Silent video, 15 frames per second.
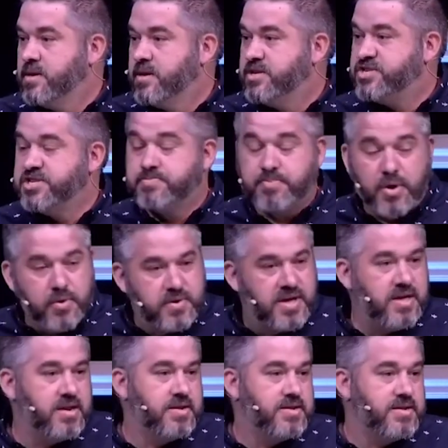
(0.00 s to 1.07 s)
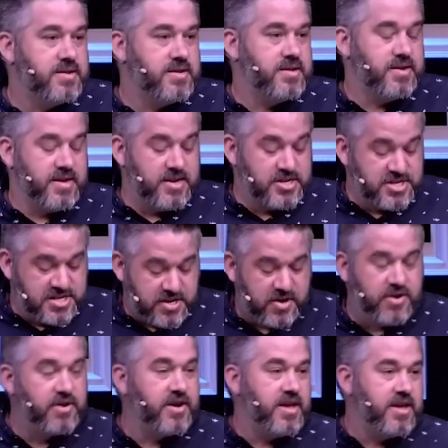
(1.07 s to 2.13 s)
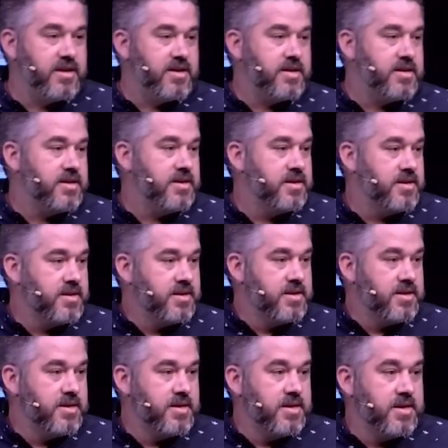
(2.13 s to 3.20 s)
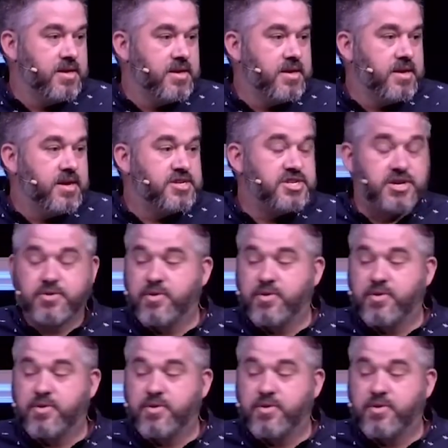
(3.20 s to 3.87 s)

And she's broken, and she's hurting, and she